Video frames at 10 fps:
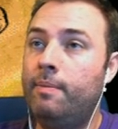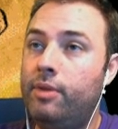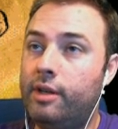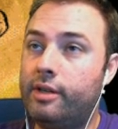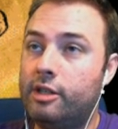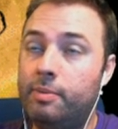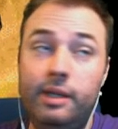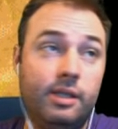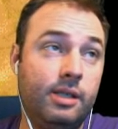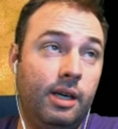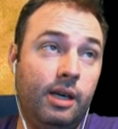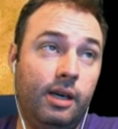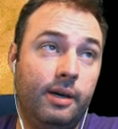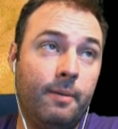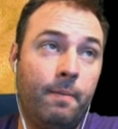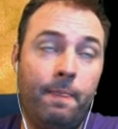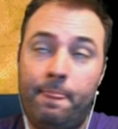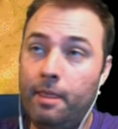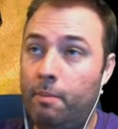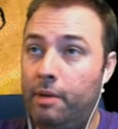This lets me see
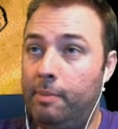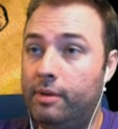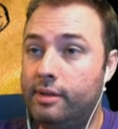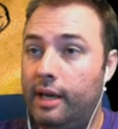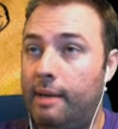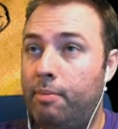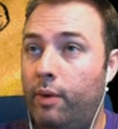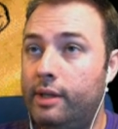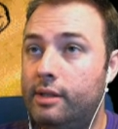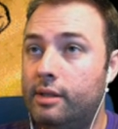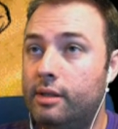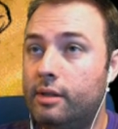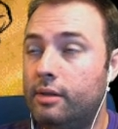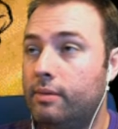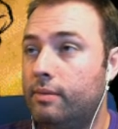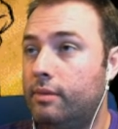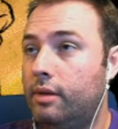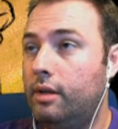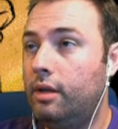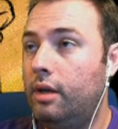people's hit points.
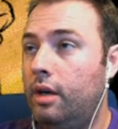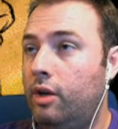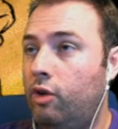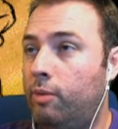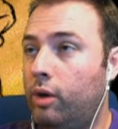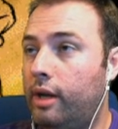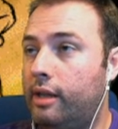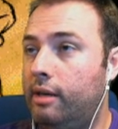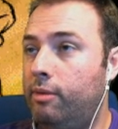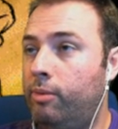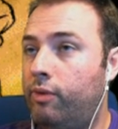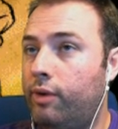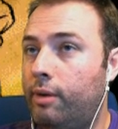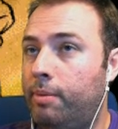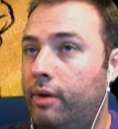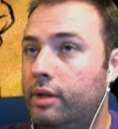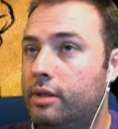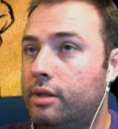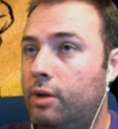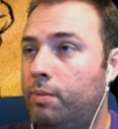You're more likely to move before your
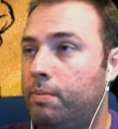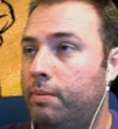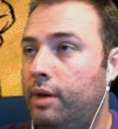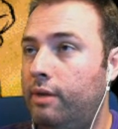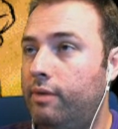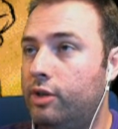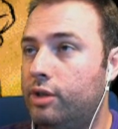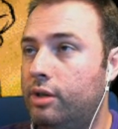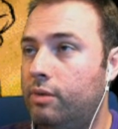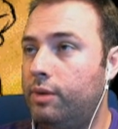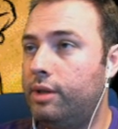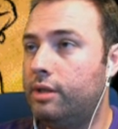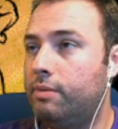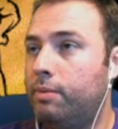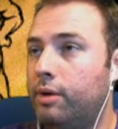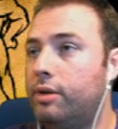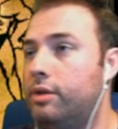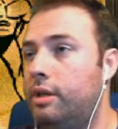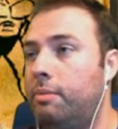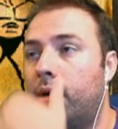opponents. Nope. Night vision with this perk. You
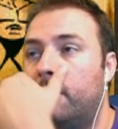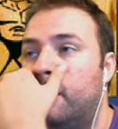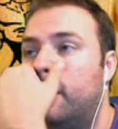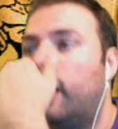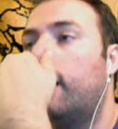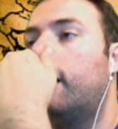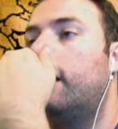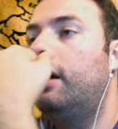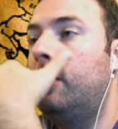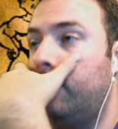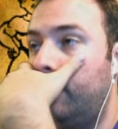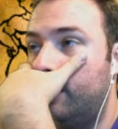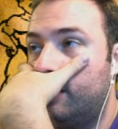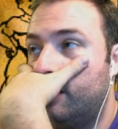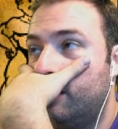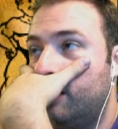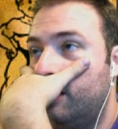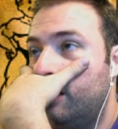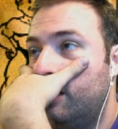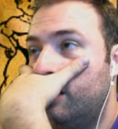see better in the dark. Increase,
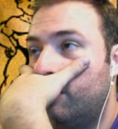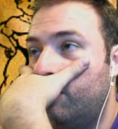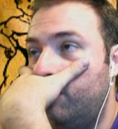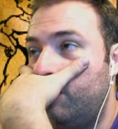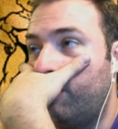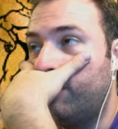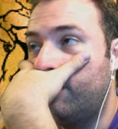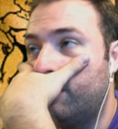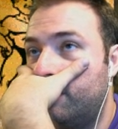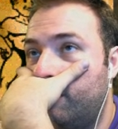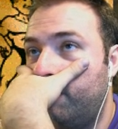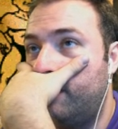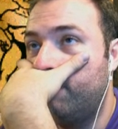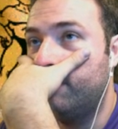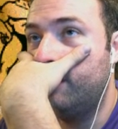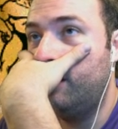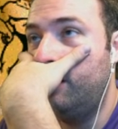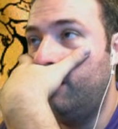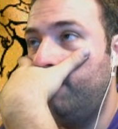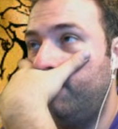reduce the overall darkness level by ten percent.
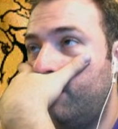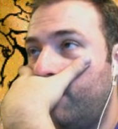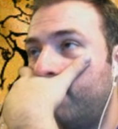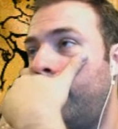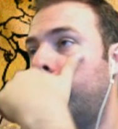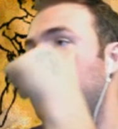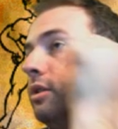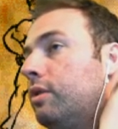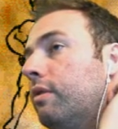Nope. Quick pockets.